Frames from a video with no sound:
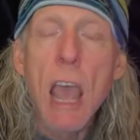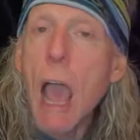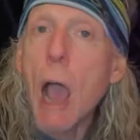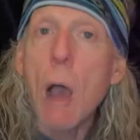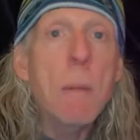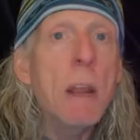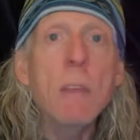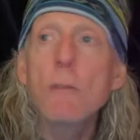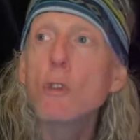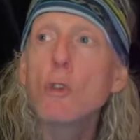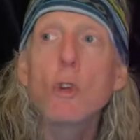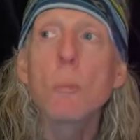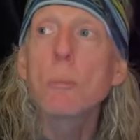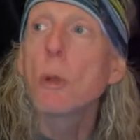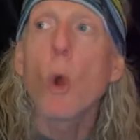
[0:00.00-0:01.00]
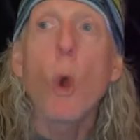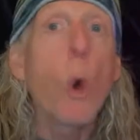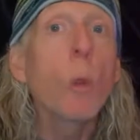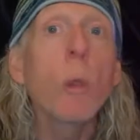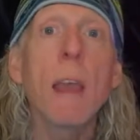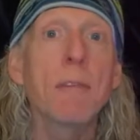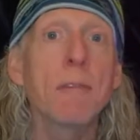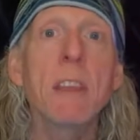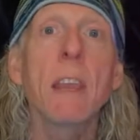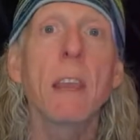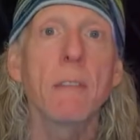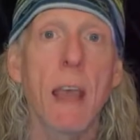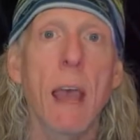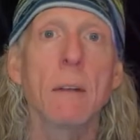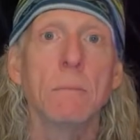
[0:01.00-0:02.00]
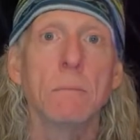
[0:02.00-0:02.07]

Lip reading: How many of you grew up your whole life thinking that?